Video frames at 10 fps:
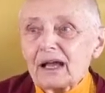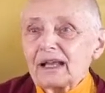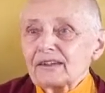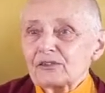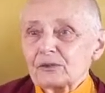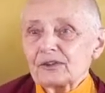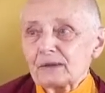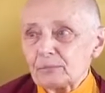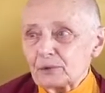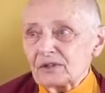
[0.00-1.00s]
And so
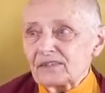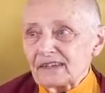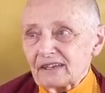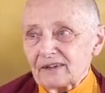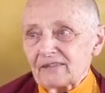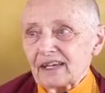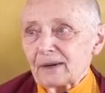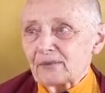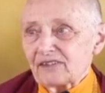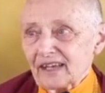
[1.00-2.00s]
then Buddhists get very
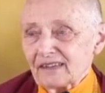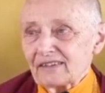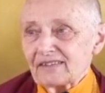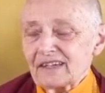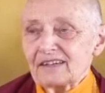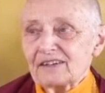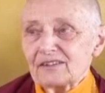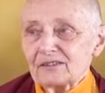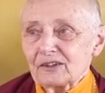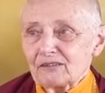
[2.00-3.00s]
upset and say,
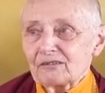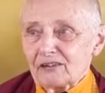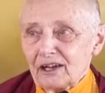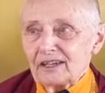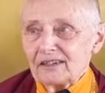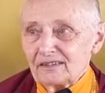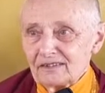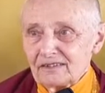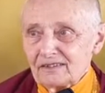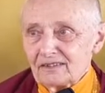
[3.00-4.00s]
this is not right,
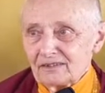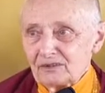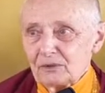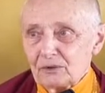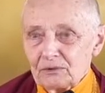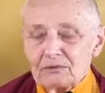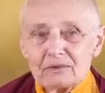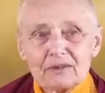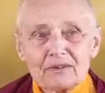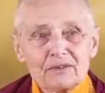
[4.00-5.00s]
this is
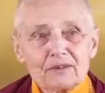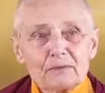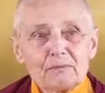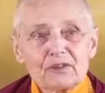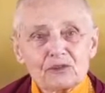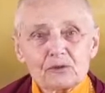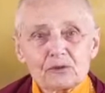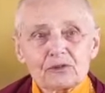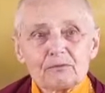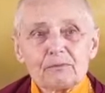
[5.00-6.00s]
a
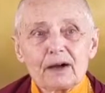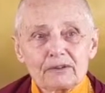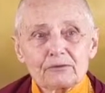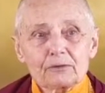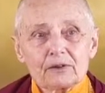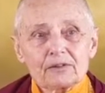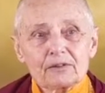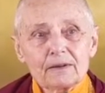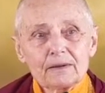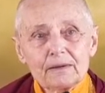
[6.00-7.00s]
misuse of
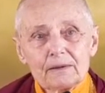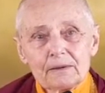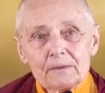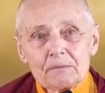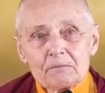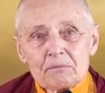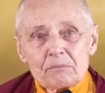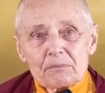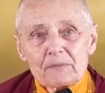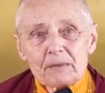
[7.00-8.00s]
mindfulness.
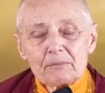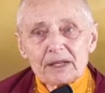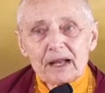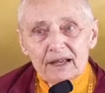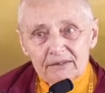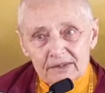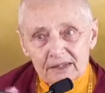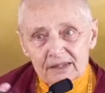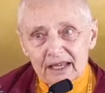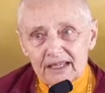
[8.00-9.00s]
But I
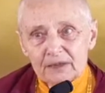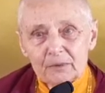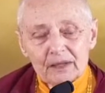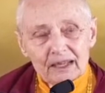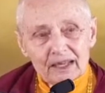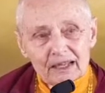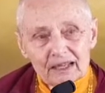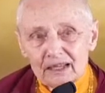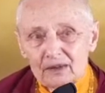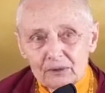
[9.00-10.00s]
think, anyway,
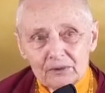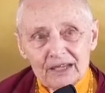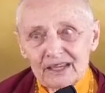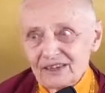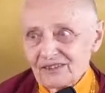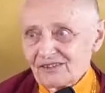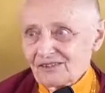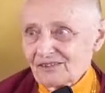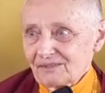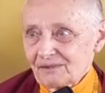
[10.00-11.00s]
who
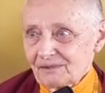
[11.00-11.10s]
cares?